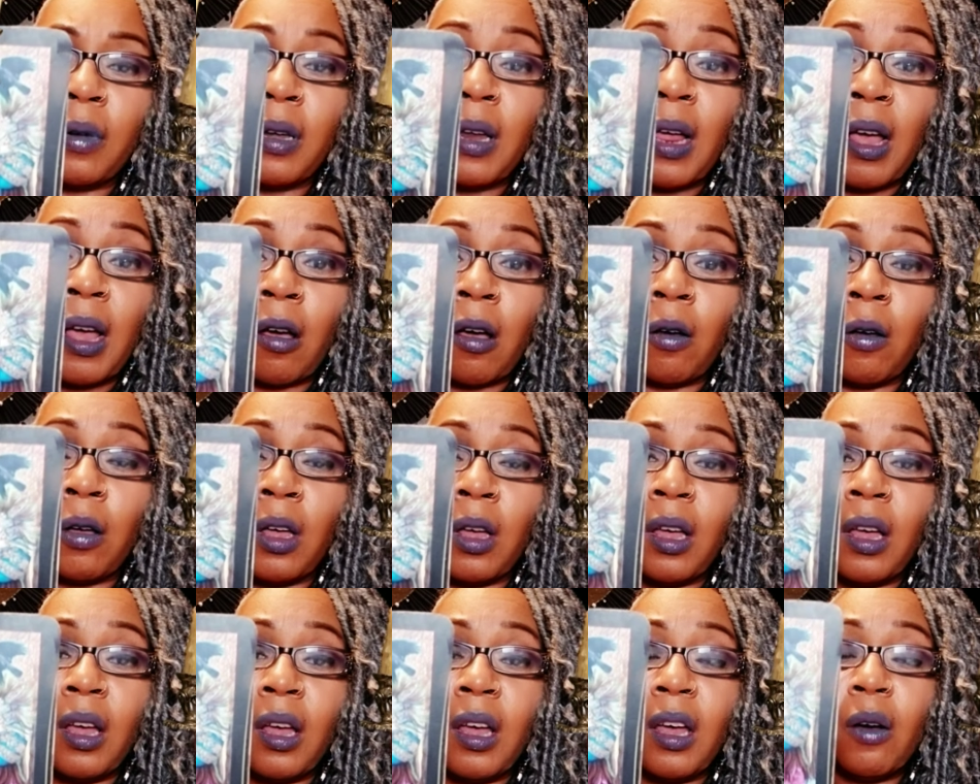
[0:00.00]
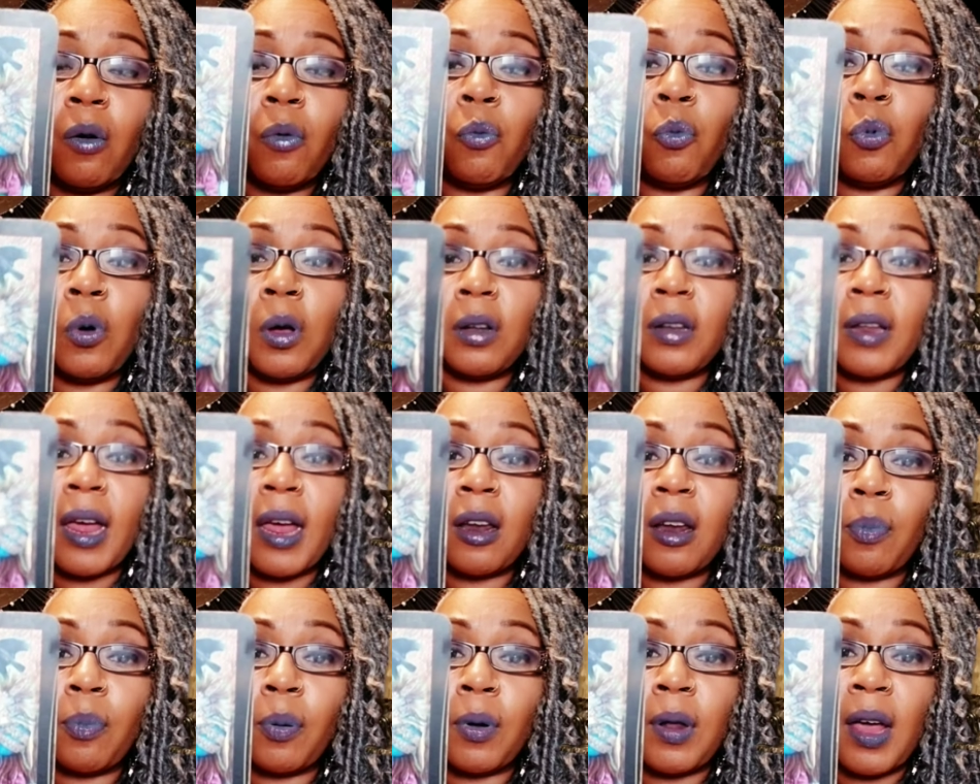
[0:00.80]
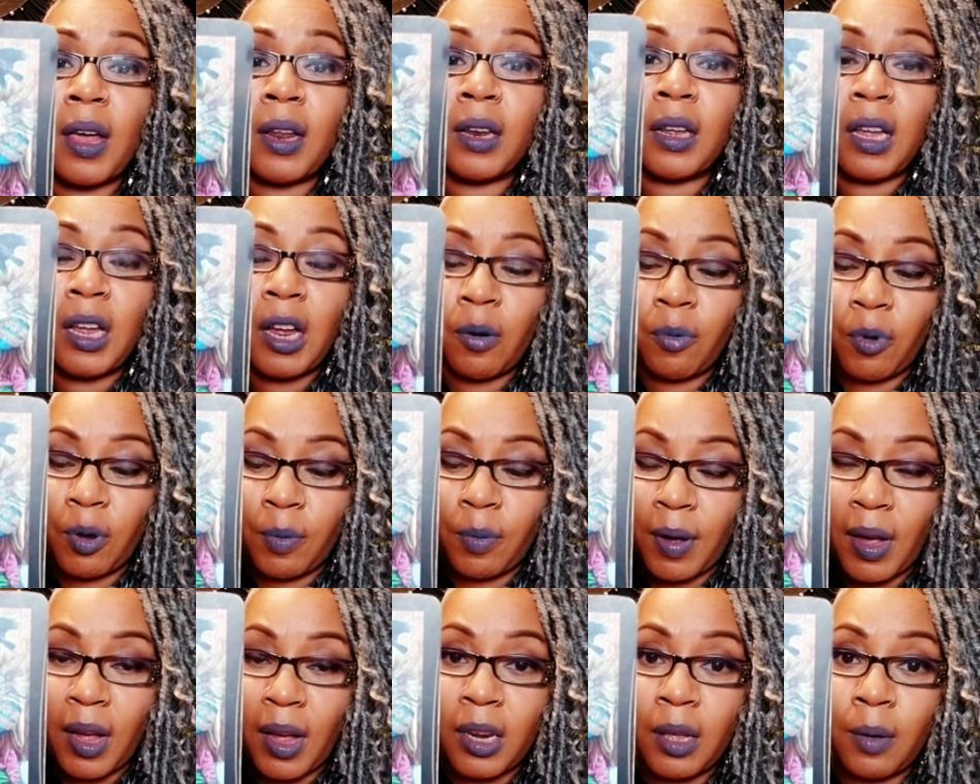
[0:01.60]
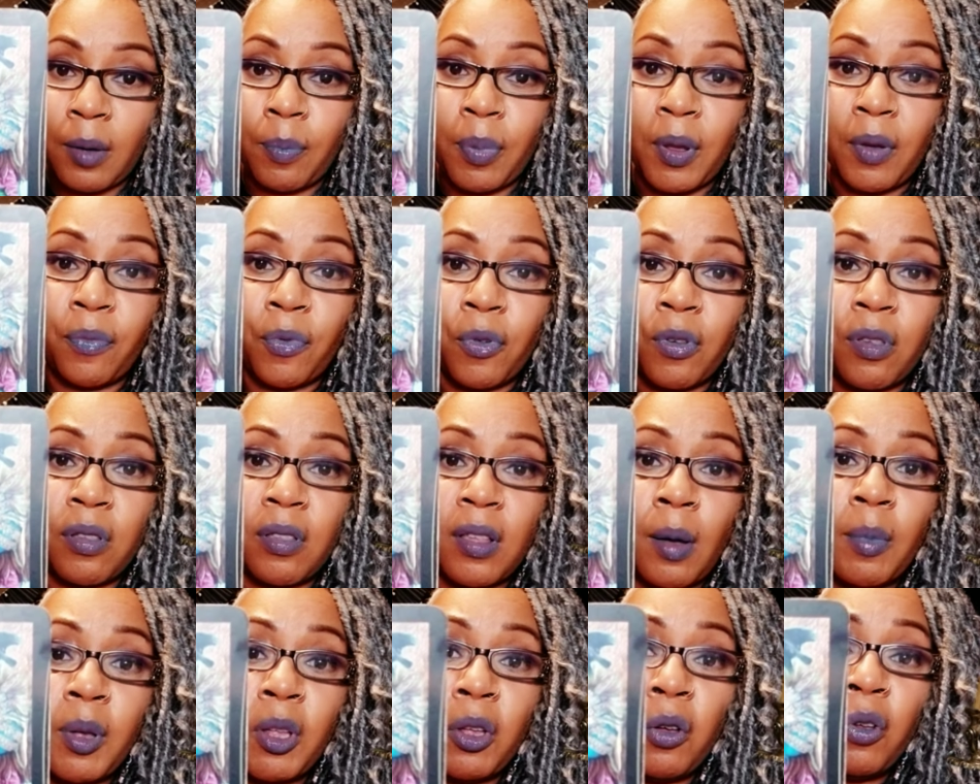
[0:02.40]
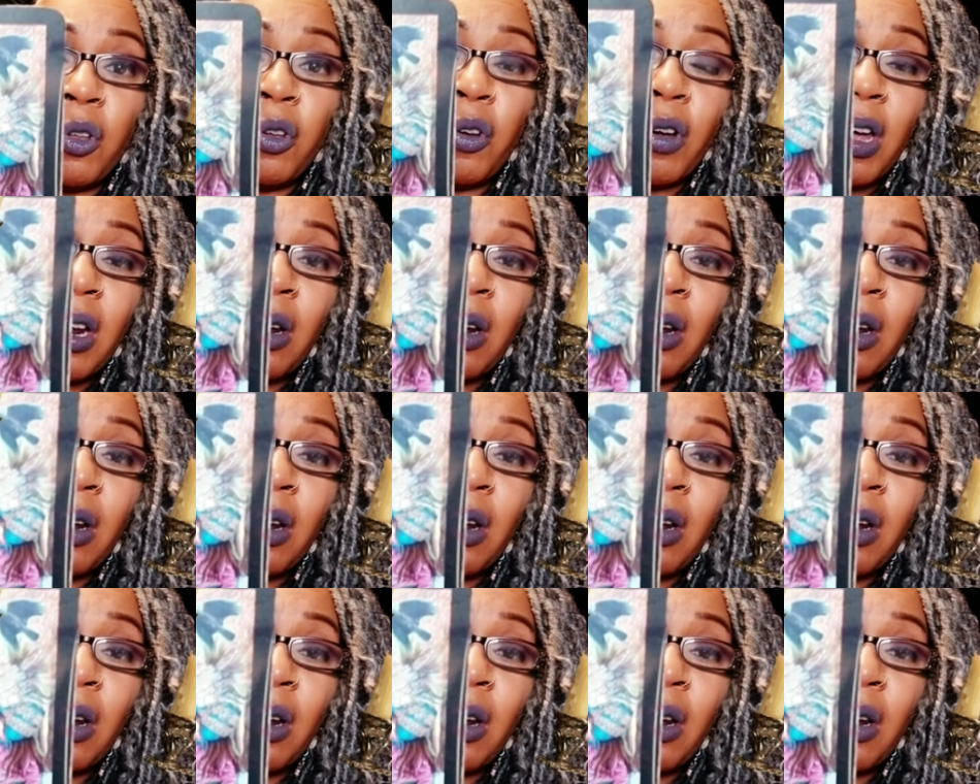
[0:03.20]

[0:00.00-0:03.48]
Now, will not apply to everybody, but for some of you, you're going